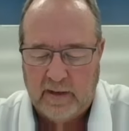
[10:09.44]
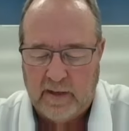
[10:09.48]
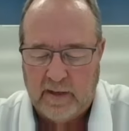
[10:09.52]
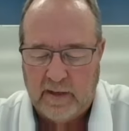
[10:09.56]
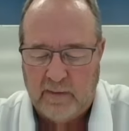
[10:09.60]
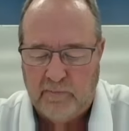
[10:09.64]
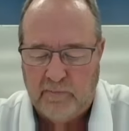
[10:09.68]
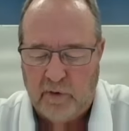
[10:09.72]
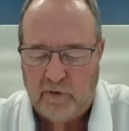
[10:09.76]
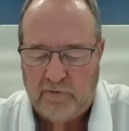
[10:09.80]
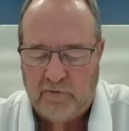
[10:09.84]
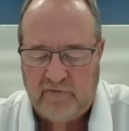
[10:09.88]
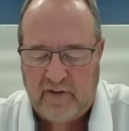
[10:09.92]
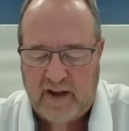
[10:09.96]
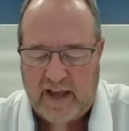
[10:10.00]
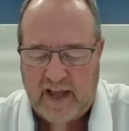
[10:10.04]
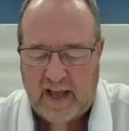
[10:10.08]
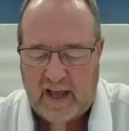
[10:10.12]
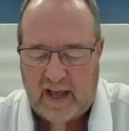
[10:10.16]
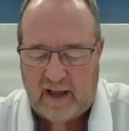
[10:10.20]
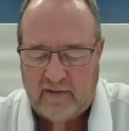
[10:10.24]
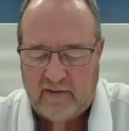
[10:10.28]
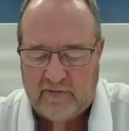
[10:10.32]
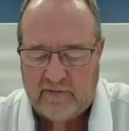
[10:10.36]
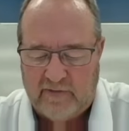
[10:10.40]
Number
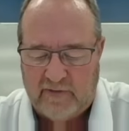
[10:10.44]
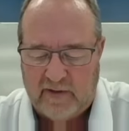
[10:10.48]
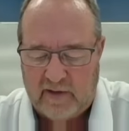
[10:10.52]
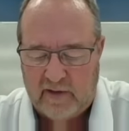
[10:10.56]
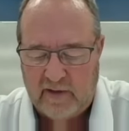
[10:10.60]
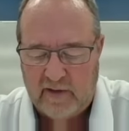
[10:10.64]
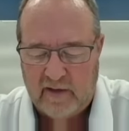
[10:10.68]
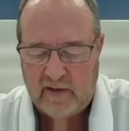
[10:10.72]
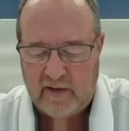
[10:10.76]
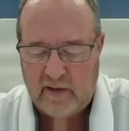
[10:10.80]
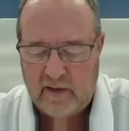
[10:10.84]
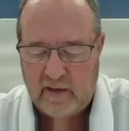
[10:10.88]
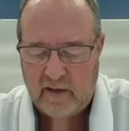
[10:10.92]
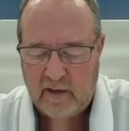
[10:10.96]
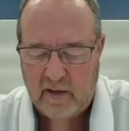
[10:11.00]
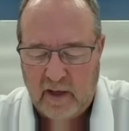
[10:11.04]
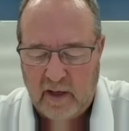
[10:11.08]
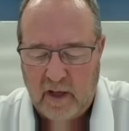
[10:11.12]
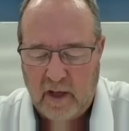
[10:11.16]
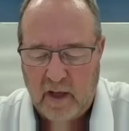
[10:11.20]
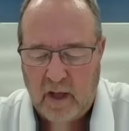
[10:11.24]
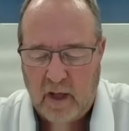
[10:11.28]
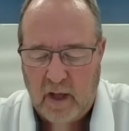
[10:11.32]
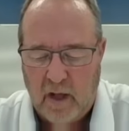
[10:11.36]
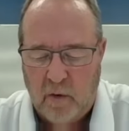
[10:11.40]
5,
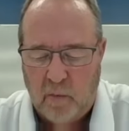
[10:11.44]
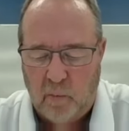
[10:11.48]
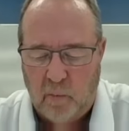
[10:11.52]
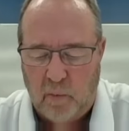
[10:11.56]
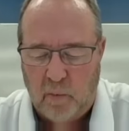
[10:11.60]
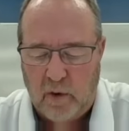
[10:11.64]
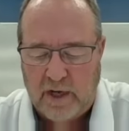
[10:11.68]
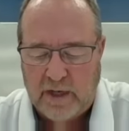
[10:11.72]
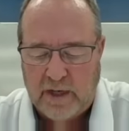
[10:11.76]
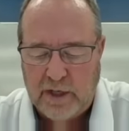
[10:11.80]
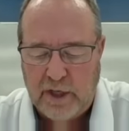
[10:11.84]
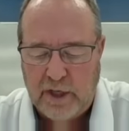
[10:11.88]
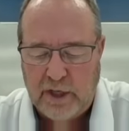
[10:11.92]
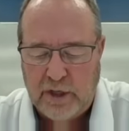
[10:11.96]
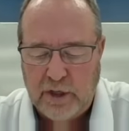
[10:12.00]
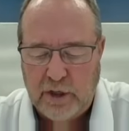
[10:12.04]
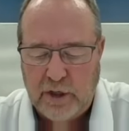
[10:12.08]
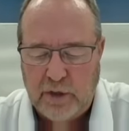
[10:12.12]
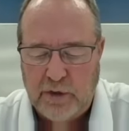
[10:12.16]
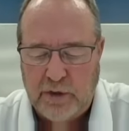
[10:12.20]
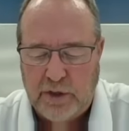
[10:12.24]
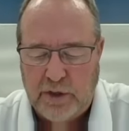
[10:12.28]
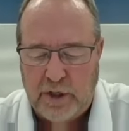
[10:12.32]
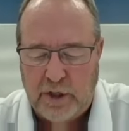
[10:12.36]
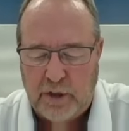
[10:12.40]
what do
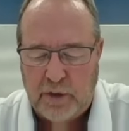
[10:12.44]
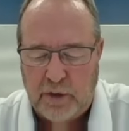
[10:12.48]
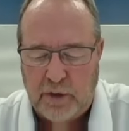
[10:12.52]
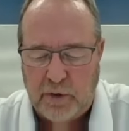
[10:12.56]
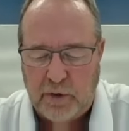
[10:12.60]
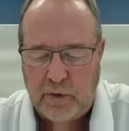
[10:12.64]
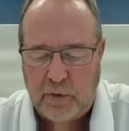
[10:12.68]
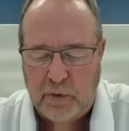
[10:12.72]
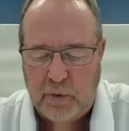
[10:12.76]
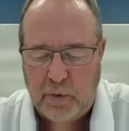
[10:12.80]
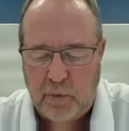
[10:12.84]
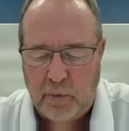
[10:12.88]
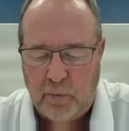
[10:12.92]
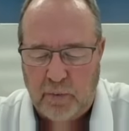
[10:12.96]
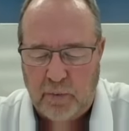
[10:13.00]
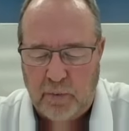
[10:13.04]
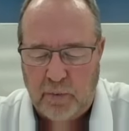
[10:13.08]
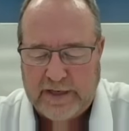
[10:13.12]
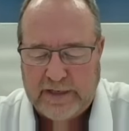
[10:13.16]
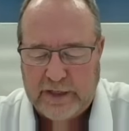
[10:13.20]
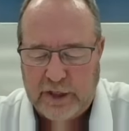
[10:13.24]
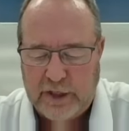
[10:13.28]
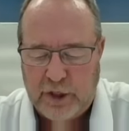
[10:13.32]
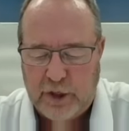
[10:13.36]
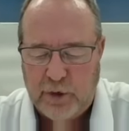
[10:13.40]
you do
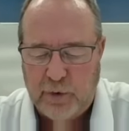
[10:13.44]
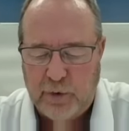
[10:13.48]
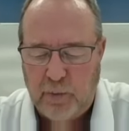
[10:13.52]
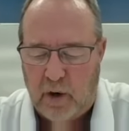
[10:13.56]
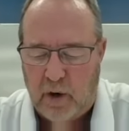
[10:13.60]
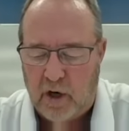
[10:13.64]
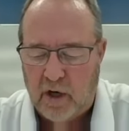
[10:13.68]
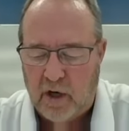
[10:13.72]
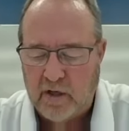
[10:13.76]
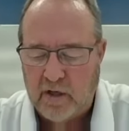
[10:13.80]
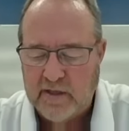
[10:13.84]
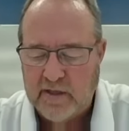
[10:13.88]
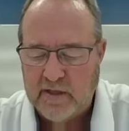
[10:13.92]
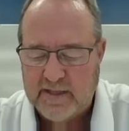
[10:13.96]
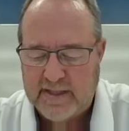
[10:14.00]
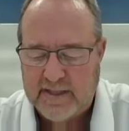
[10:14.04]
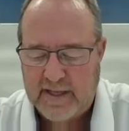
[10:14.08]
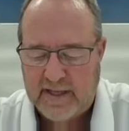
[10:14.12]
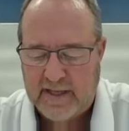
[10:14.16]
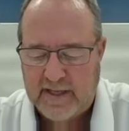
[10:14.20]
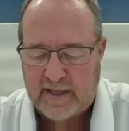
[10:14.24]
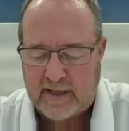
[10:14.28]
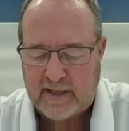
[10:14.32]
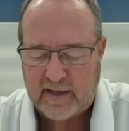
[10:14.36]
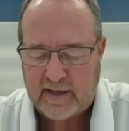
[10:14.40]
when you are
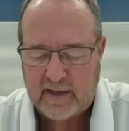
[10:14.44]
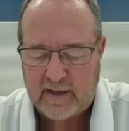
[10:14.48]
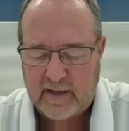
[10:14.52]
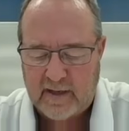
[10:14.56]
sick?